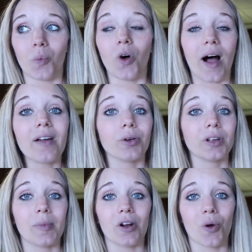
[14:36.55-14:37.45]
well, I've
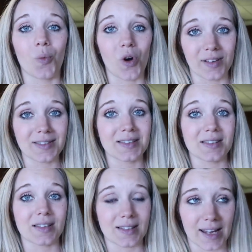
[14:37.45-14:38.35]
only been home once
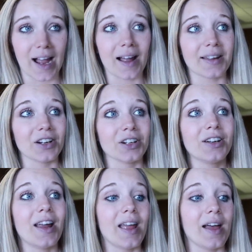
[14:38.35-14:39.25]
since I got here,
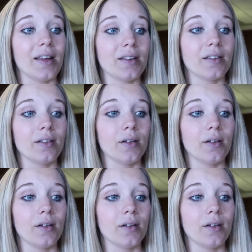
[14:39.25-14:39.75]
and